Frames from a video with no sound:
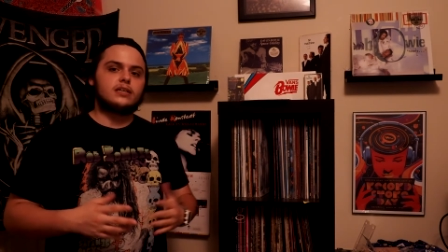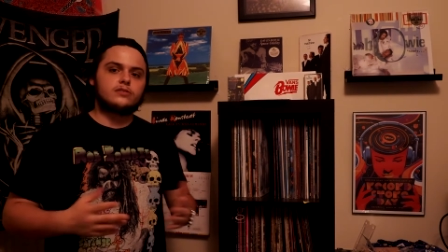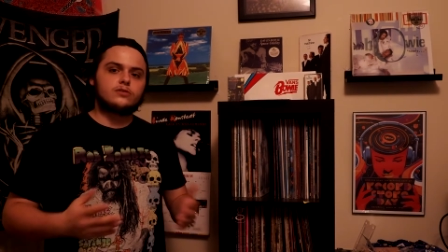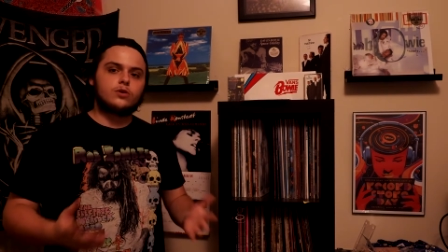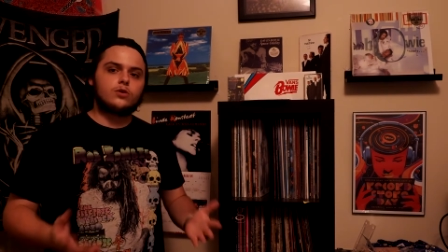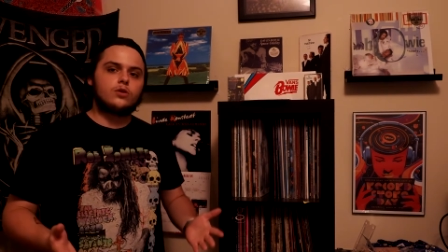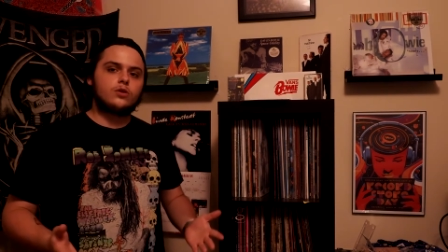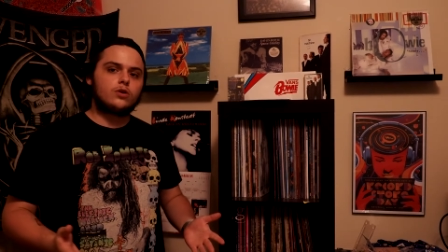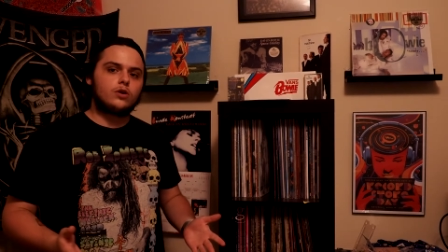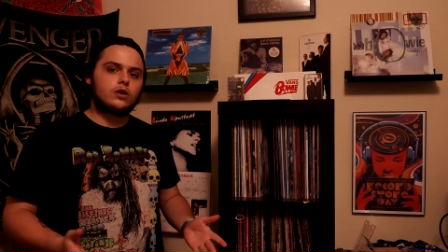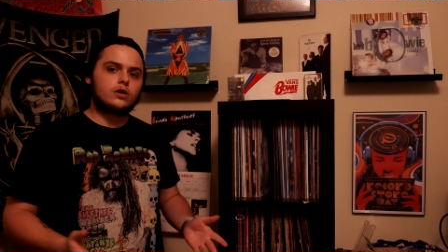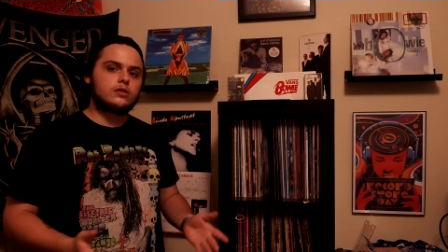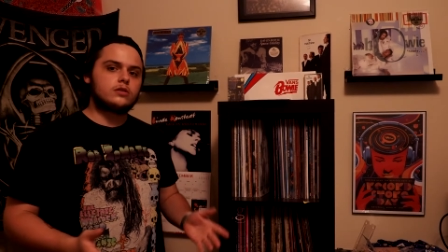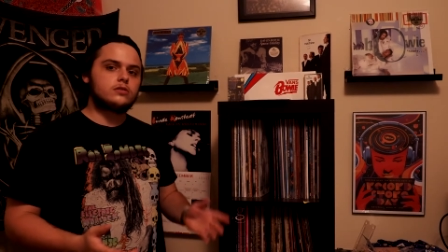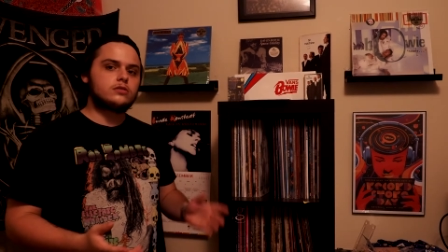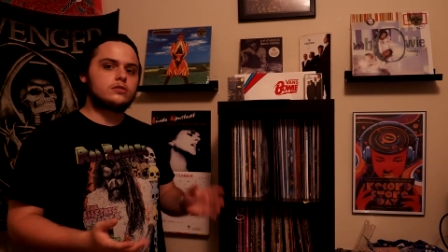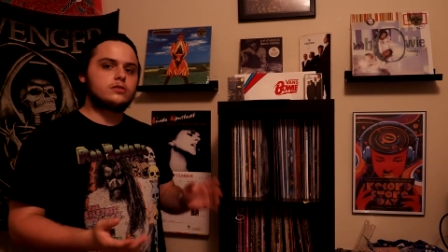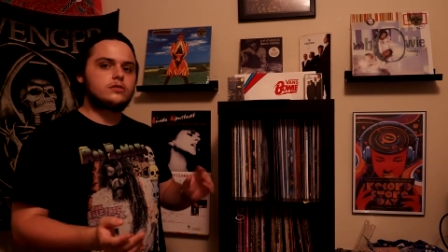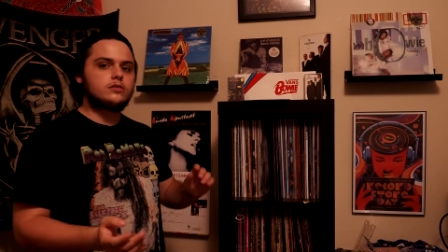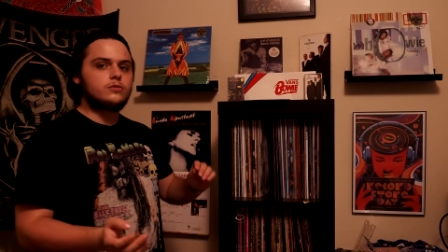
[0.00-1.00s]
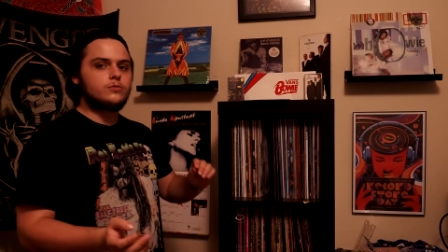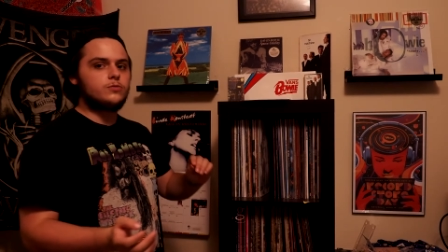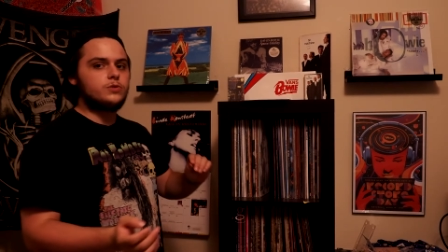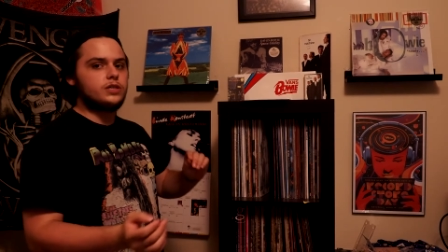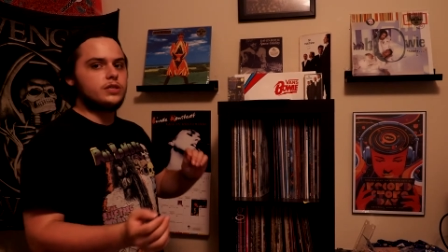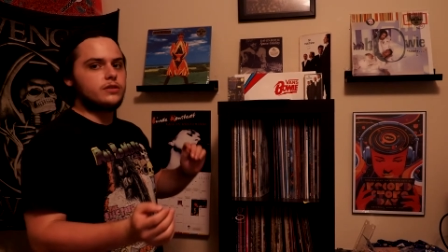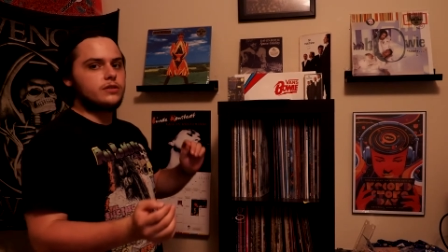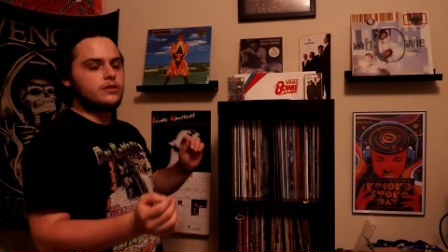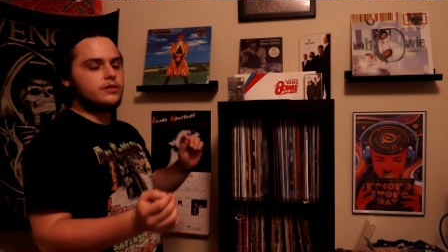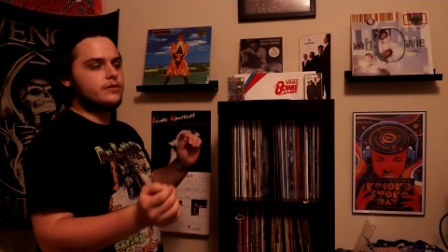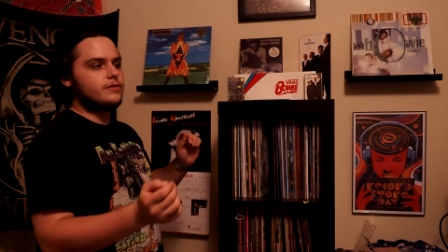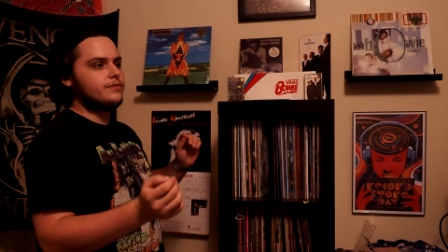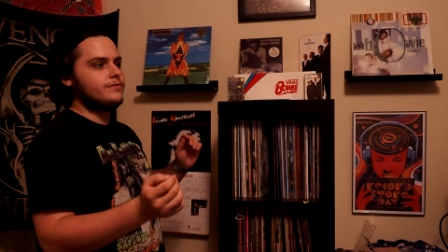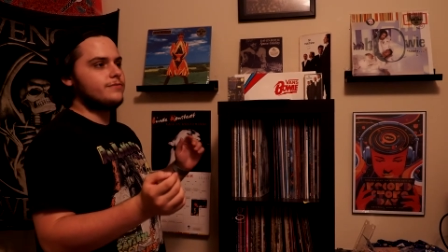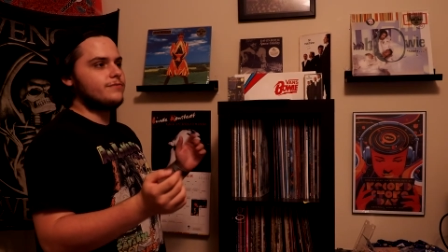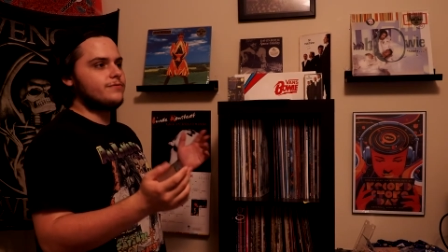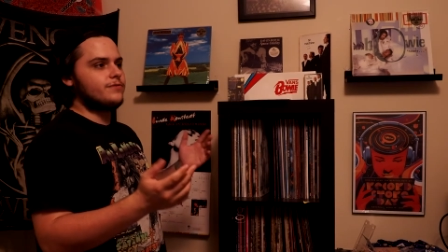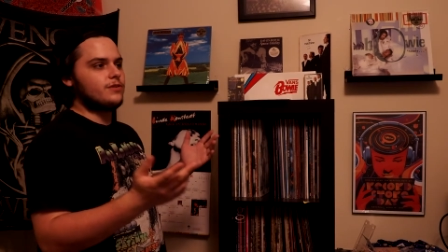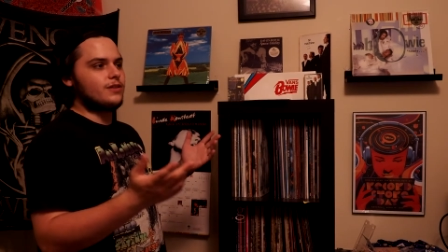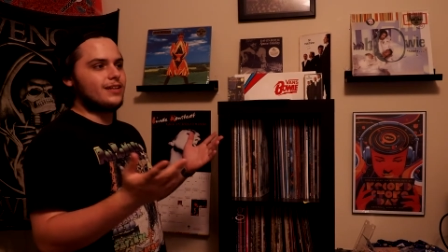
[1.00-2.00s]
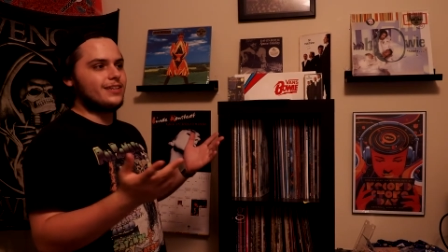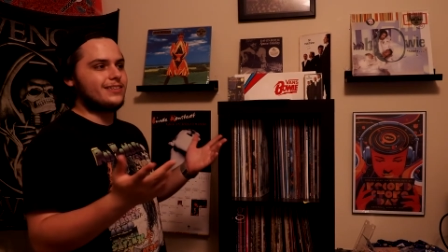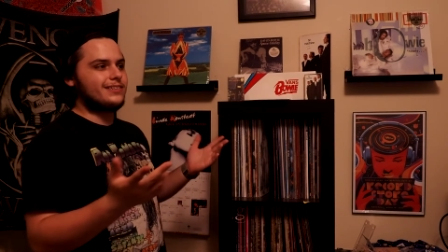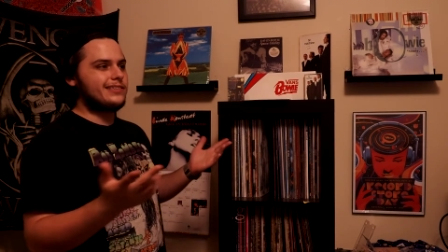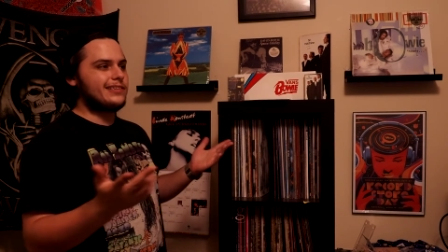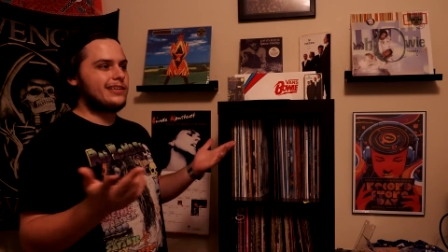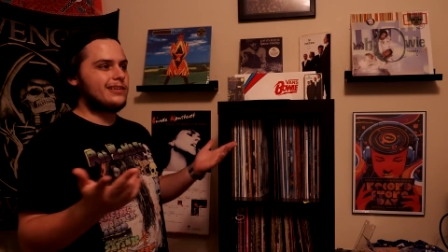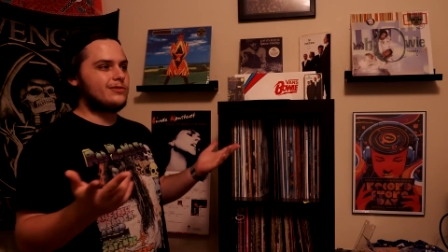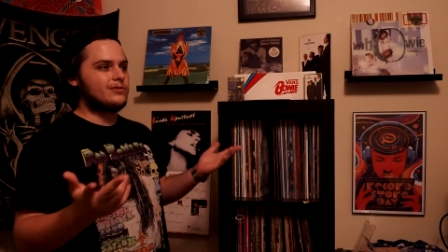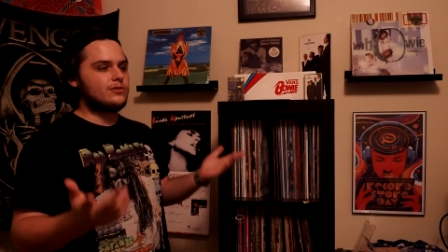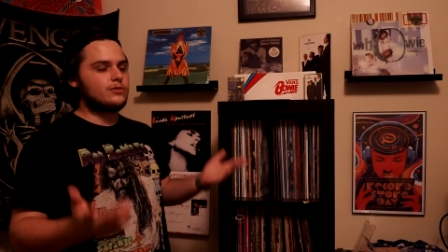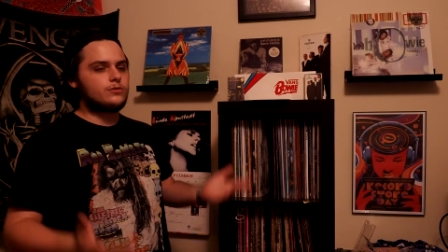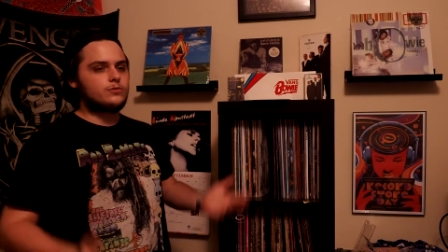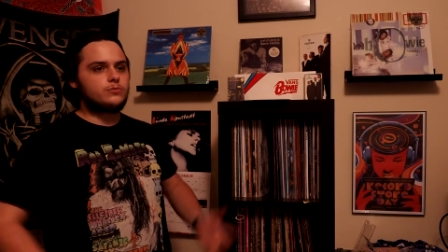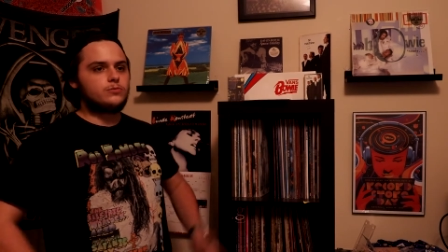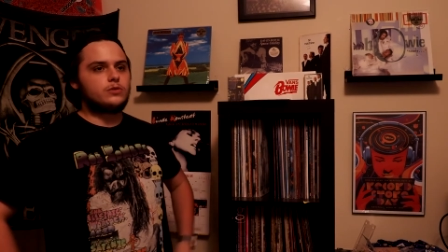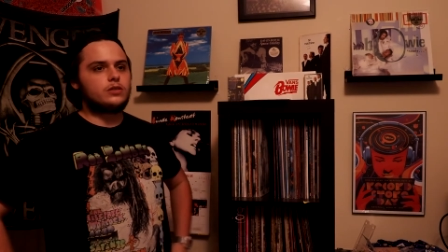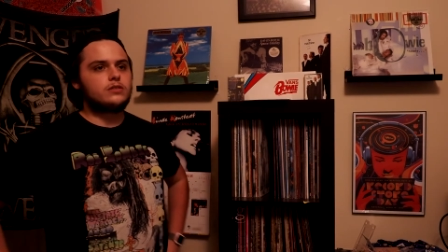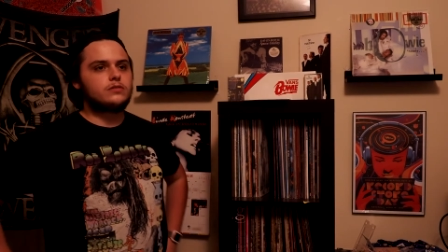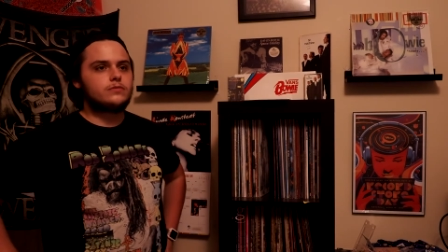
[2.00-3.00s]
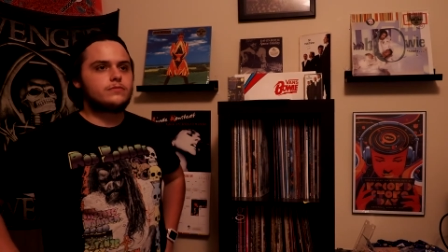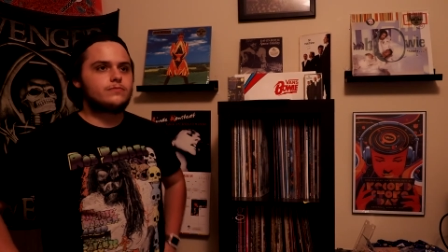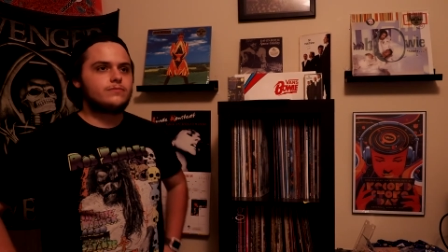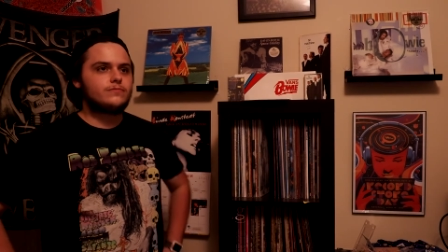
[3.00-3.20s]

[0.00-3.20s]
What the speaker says: solo artist for like, I don't know, what,